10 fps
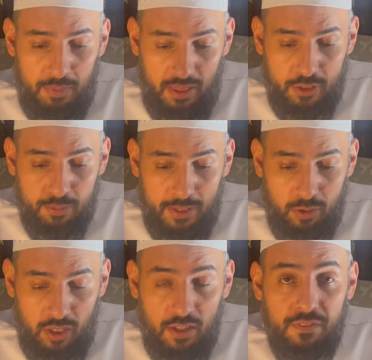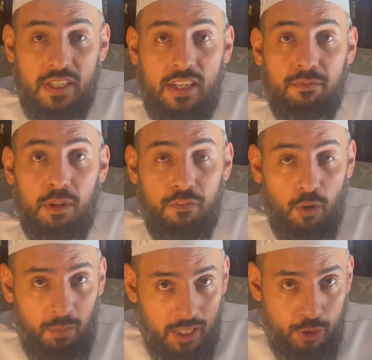May Allah subhanahu wa ta'ala forgive me
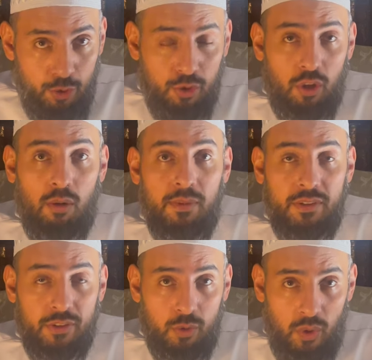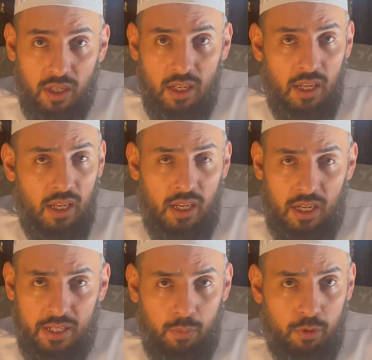for my shortcomings as well,
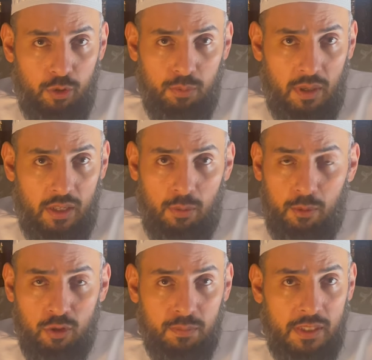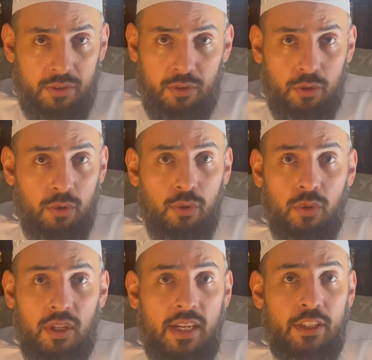and I will do my utmost best to
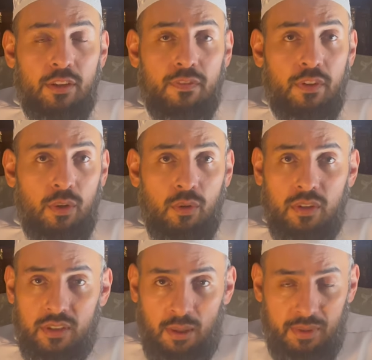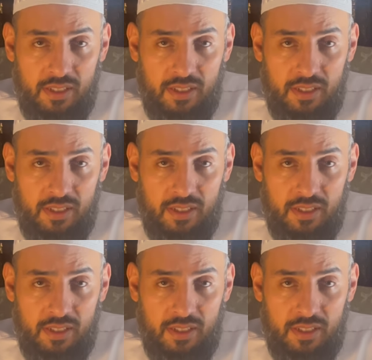cater for your Islamic